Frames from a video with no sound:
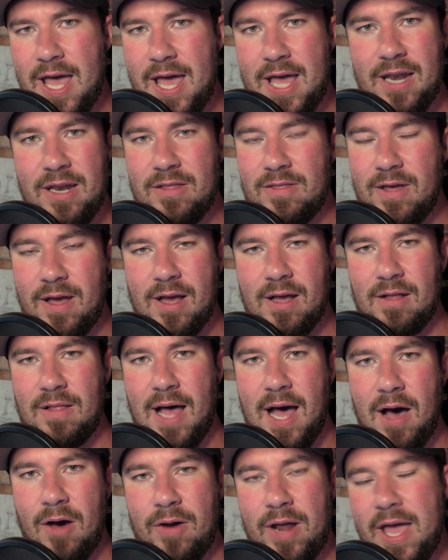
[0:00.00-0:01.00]
in the
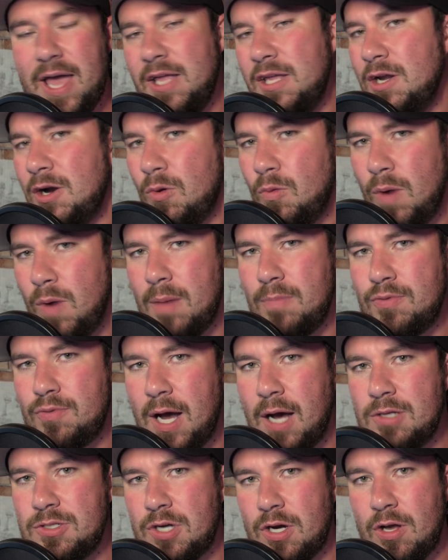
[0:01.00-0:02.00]
cloud in your web
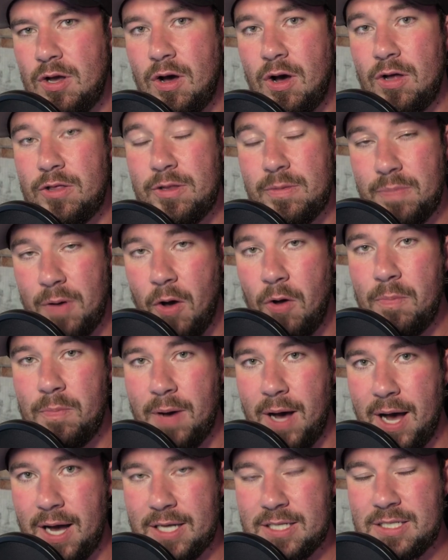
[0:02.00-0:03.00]
browser called the
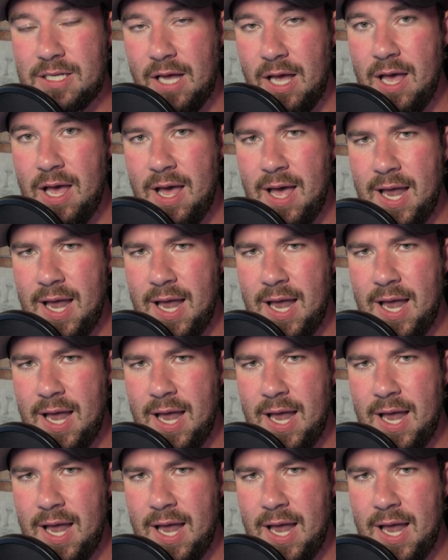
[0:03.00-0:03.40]
Pwnbox.